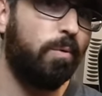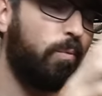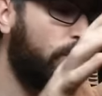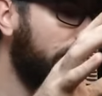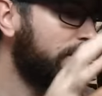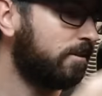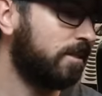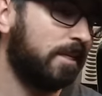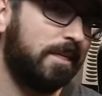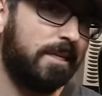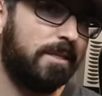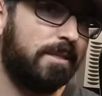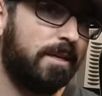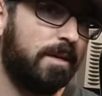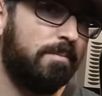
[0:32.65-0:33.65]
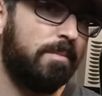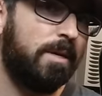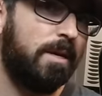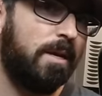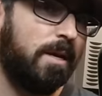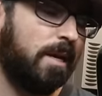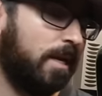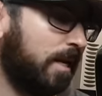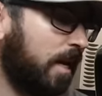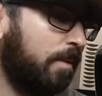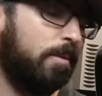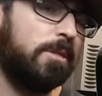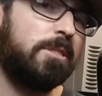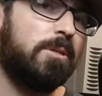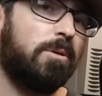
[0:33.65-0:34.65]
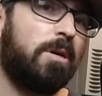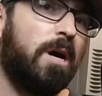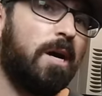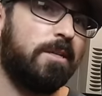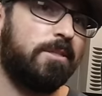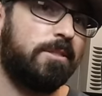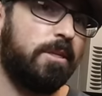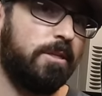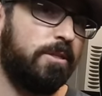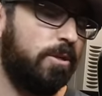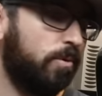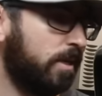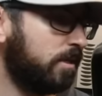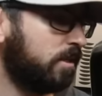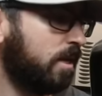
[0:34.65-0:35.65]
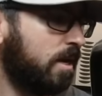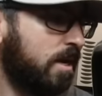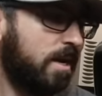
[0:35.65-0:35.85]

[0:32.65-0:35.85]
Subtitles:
where to get them, and how much they'll cost to do it.